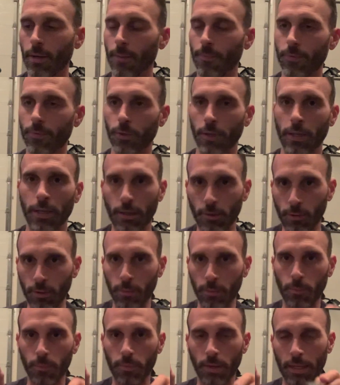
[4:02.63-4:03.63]
So the
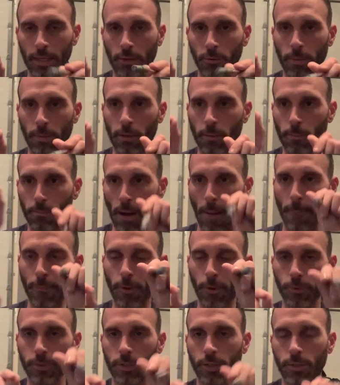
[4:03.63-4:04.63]
idea would be pop
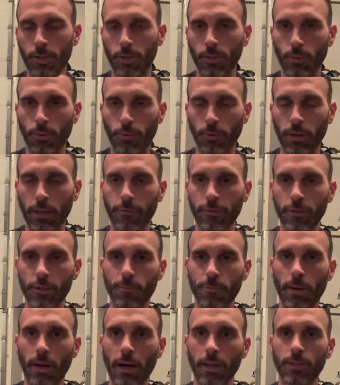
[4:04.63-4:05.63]
those into 3 different
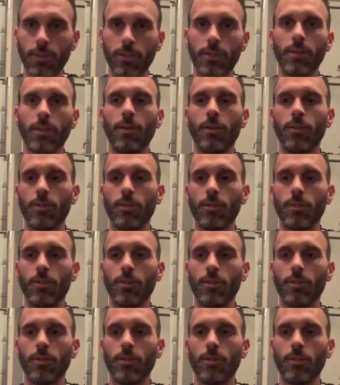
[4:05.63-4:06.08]
spots,